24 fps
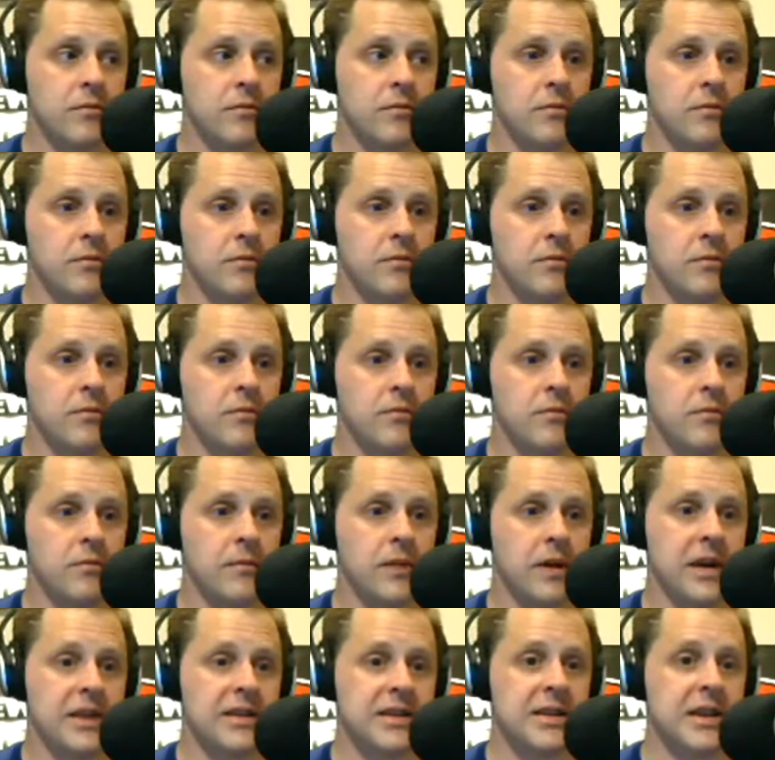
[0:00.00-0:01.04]

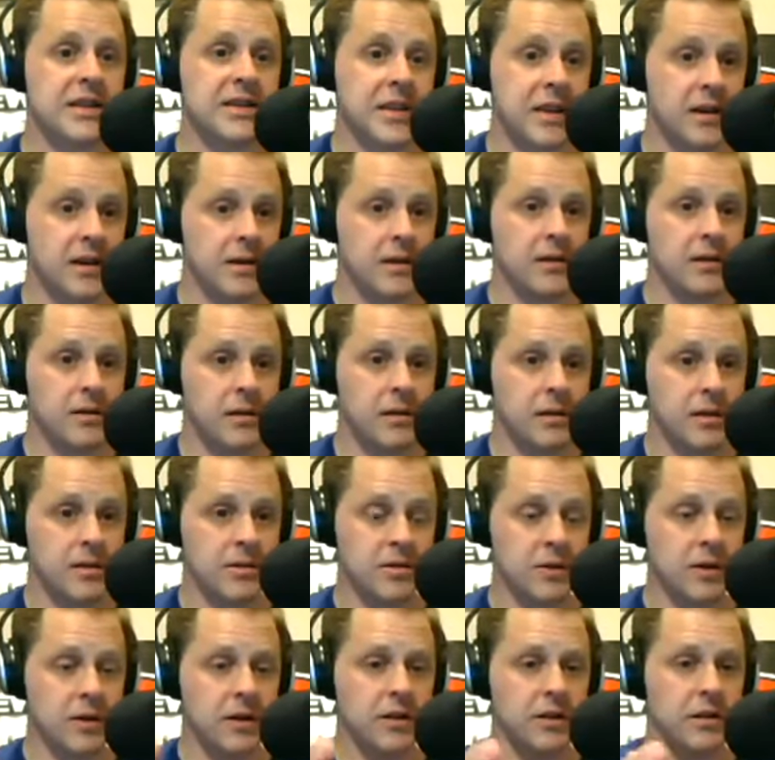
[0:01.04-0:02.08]
Mm, it's it's yeah.
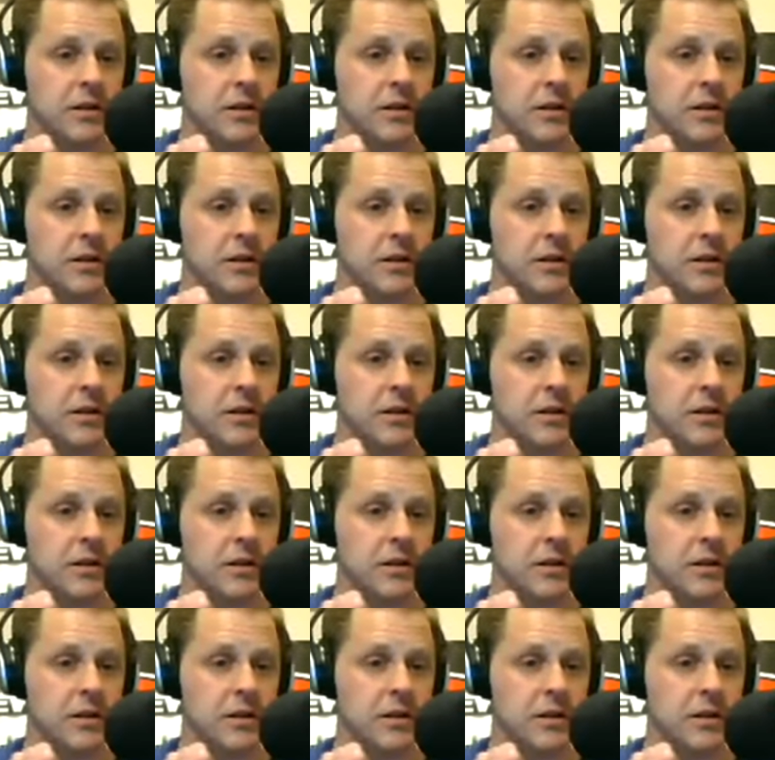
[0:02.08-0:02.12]
so it